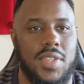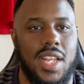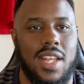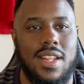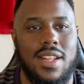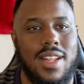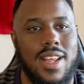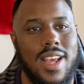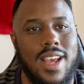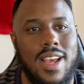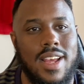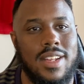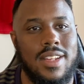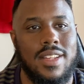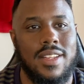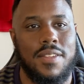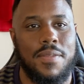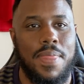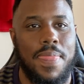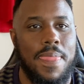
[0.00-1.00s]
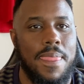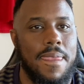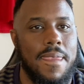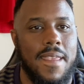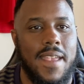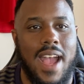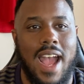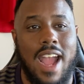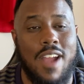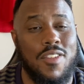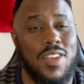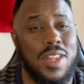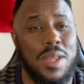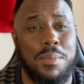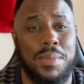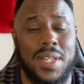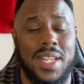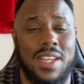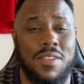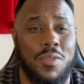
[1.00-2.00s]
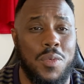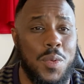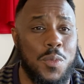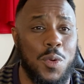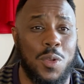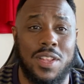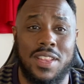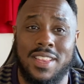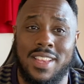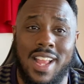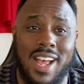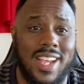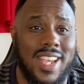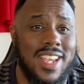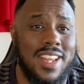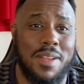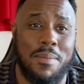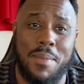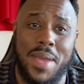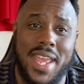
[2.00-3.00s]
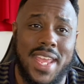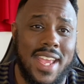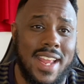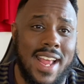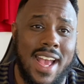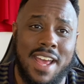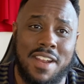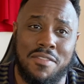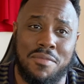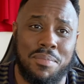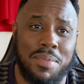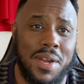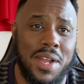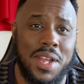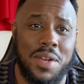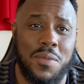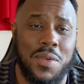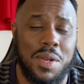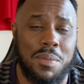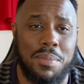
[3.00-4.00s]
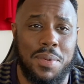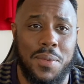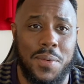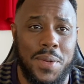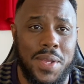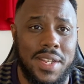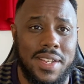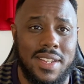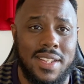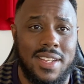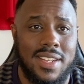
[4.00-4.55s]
In the end, I really believe we were lucky to make it out of Brighton with a point.